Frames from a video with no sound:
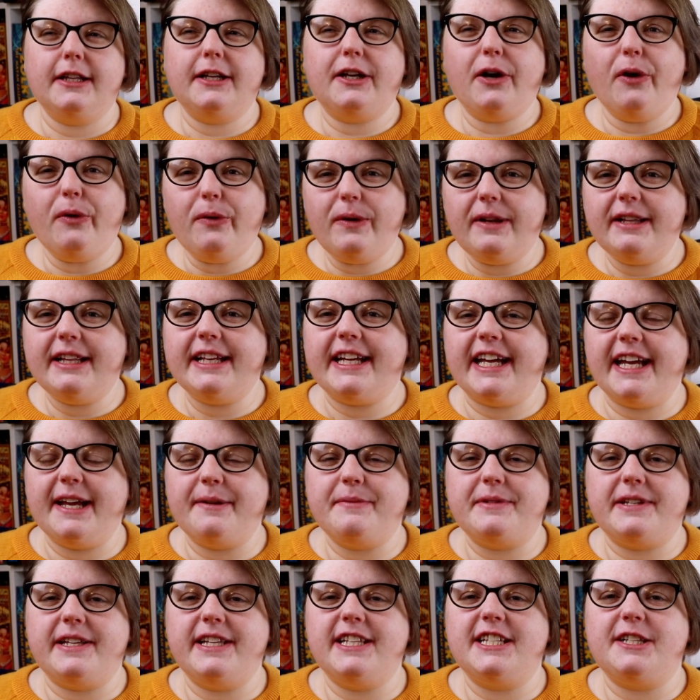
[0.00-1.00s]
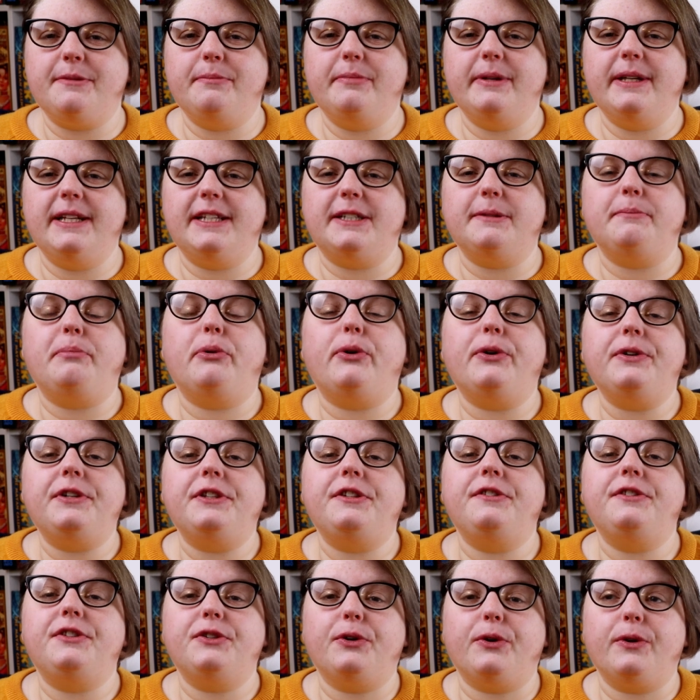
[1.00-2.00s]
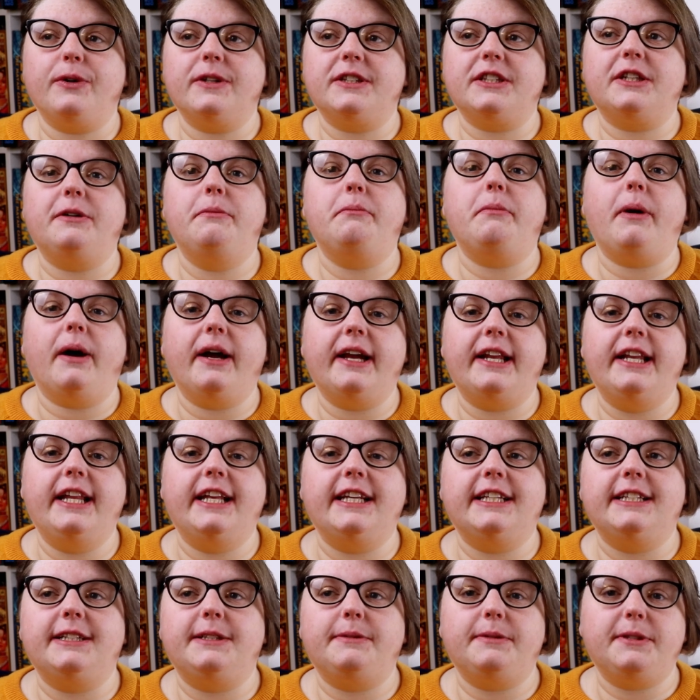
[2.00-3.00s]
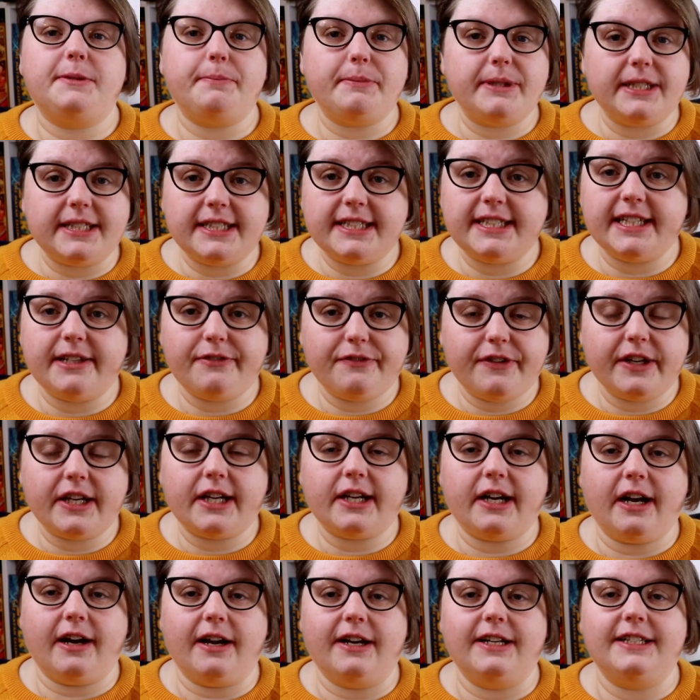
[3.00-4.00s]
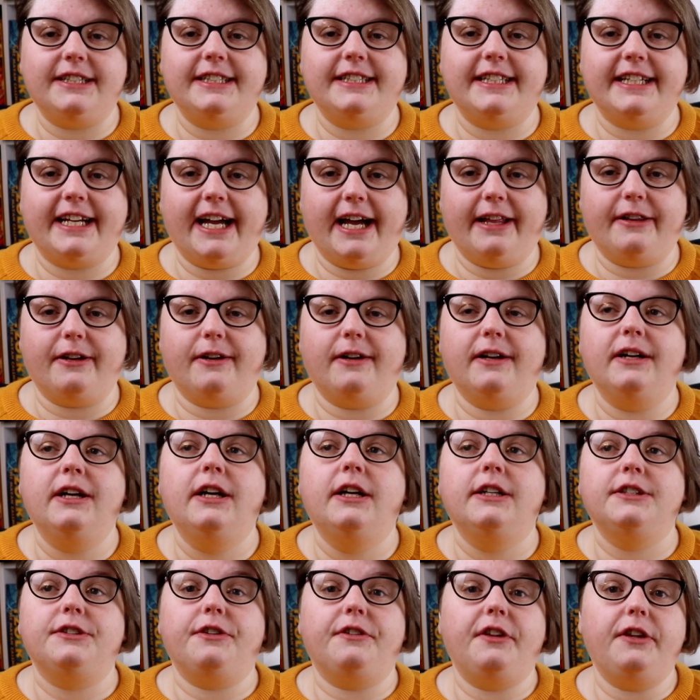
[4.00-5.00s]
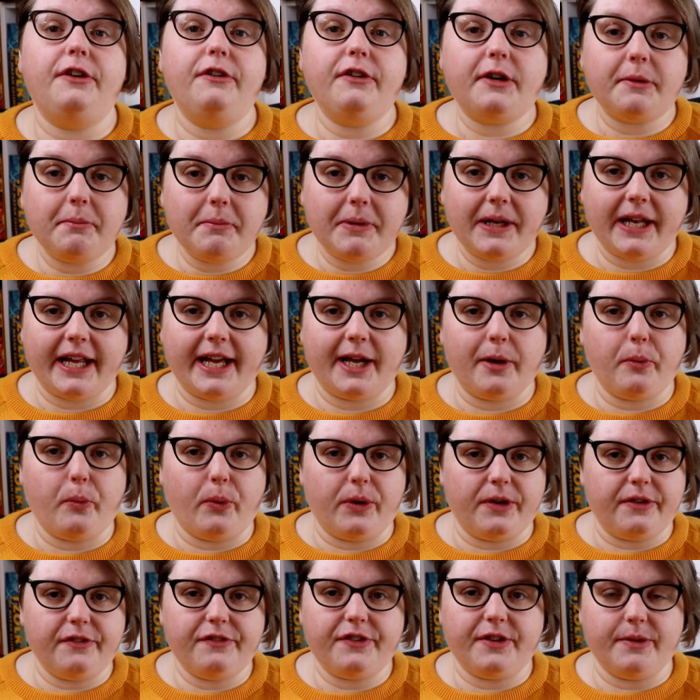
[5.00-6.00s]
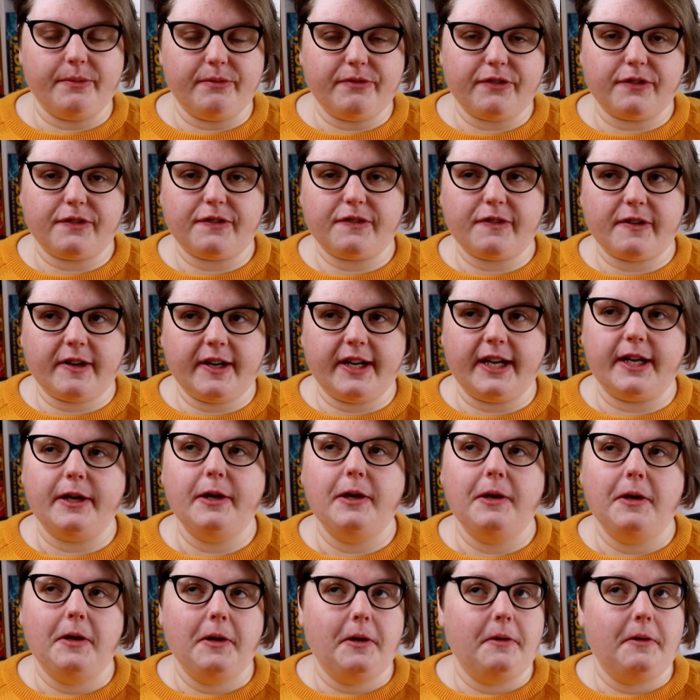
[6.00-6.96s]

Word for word: The goal of the game seems to be to push you towards combining specific cards together so that you can play one of them for free.